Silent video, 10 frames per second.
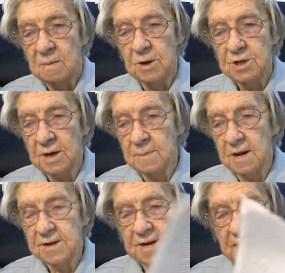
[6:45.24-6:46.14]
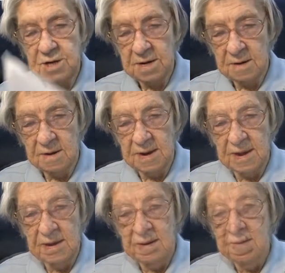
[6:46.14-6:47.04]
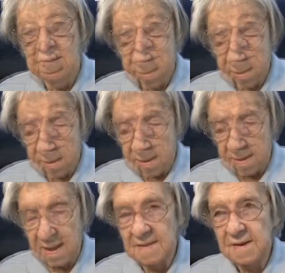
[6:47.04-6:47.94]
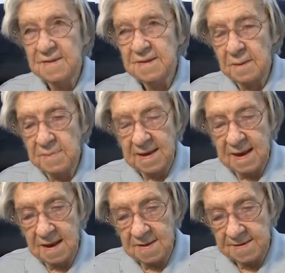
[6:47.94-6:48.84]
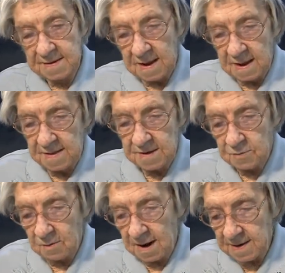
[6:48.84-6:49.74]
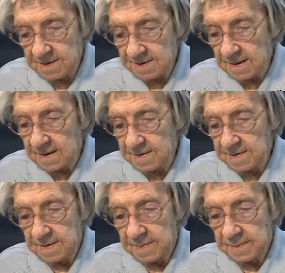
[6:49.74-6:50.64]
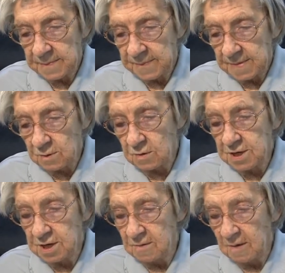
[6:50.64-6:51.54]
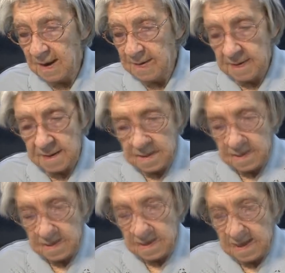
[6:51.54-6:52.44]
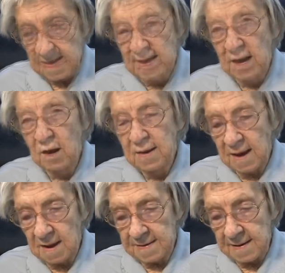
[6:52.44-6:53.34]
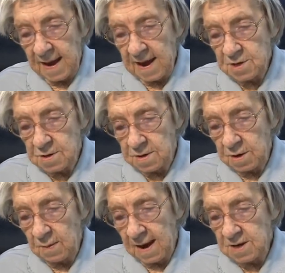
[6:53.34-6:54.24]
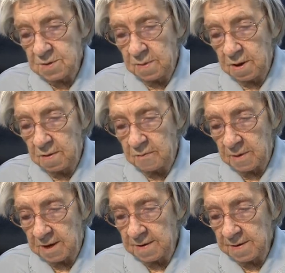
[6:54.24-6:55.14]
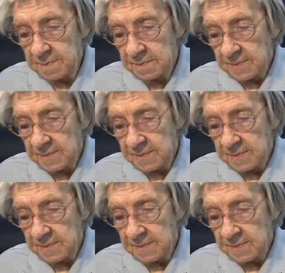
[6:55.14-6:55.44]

which I'm not touching on now. Now there's something else this writer says, Christian writer. In the occult and age, New Age movement,